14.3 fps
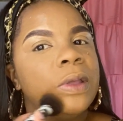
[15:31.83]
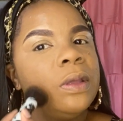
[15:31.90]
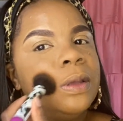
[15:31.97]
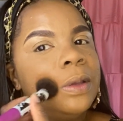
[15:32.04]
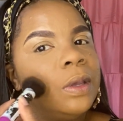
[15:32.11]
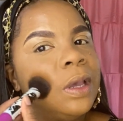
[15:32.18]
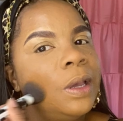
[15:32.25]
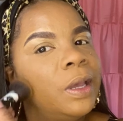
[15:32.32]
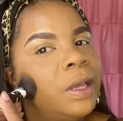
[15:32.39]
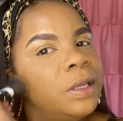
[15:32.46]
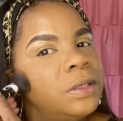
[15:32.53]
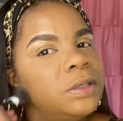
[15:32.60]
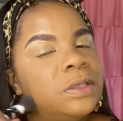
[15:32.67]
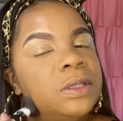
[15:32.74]

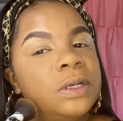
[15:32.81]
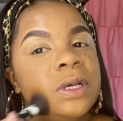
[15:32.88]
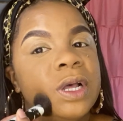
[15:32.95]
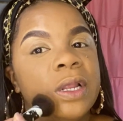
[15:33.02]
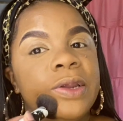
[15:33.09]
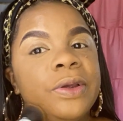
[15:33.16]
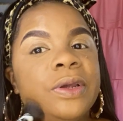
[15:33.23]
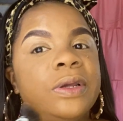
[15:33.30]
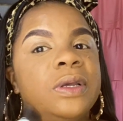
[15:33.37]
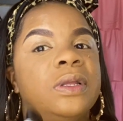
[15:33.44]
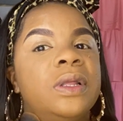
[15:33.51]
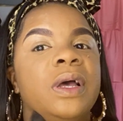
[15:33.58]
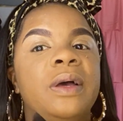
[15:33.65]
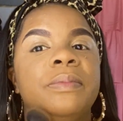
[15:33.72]
Yes, the
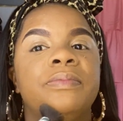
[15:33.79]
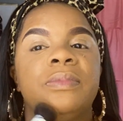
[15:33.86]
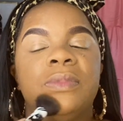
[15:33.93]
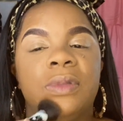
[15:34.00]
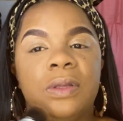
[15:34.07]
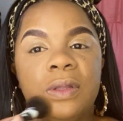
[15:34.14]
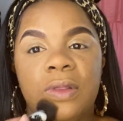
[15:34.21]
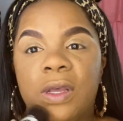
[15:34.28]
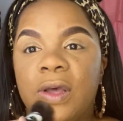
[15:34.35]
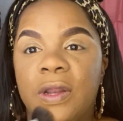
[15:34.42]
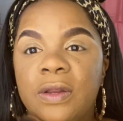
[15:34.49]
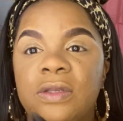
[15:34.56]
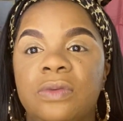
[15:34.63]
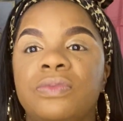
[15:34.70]
color
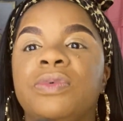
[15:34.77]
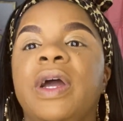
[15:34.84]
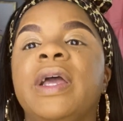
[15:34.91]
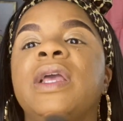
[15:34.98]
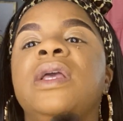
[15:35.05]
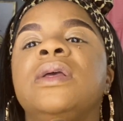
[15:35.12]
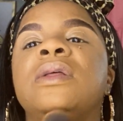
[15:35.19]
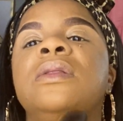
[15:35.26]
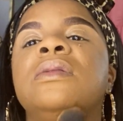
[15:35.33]
is right.